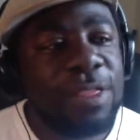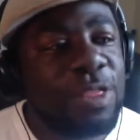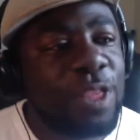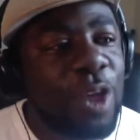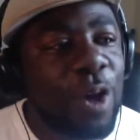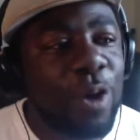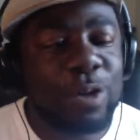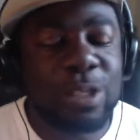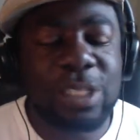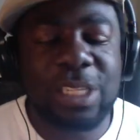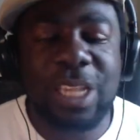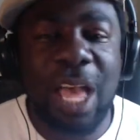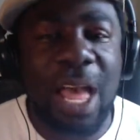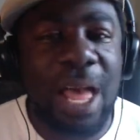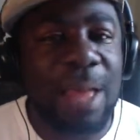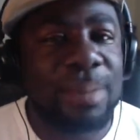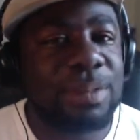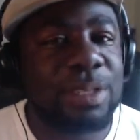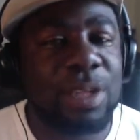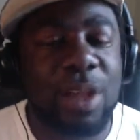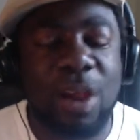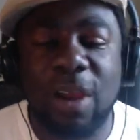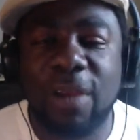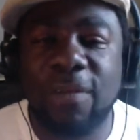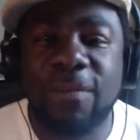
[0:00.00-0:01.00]
Those
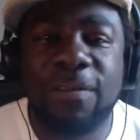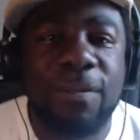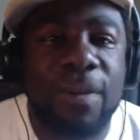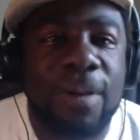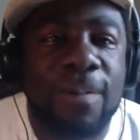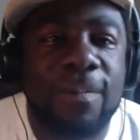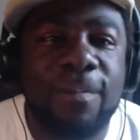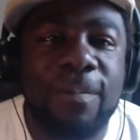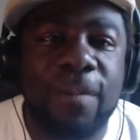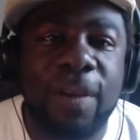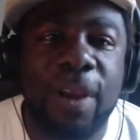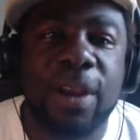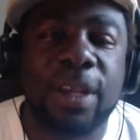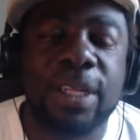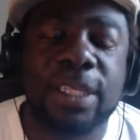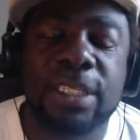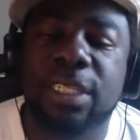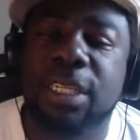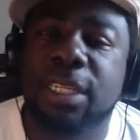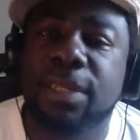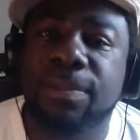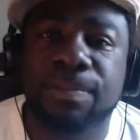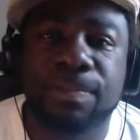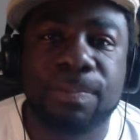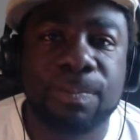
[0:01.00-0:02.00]
cops aren't from
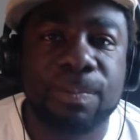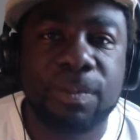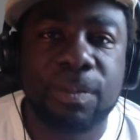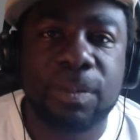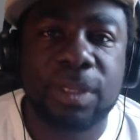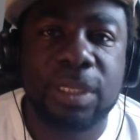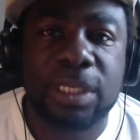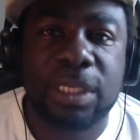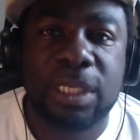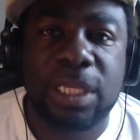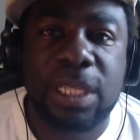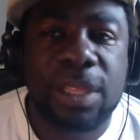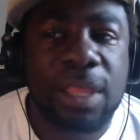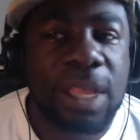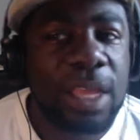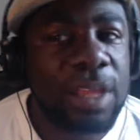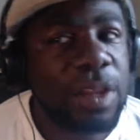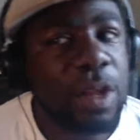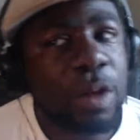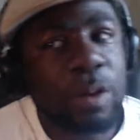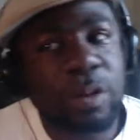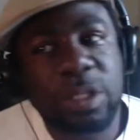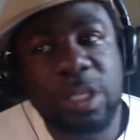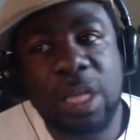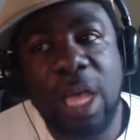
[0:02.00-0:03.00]
Ferguson,
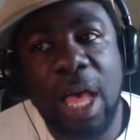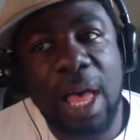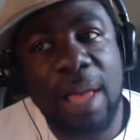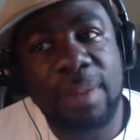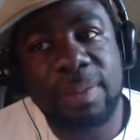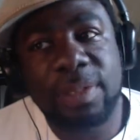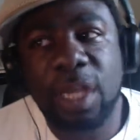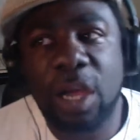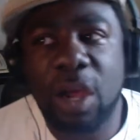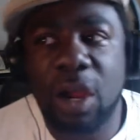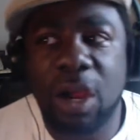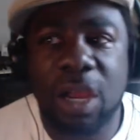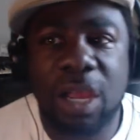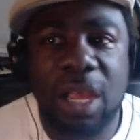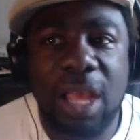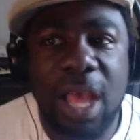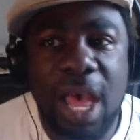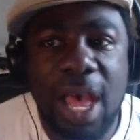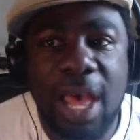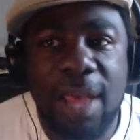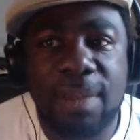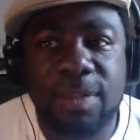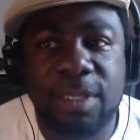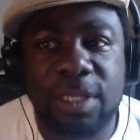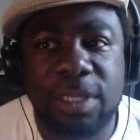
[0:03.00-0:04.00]
and those cops aren't
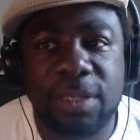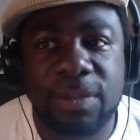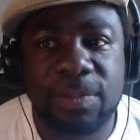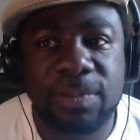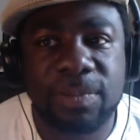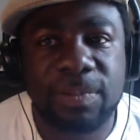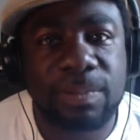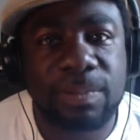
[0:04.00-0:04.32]
cops.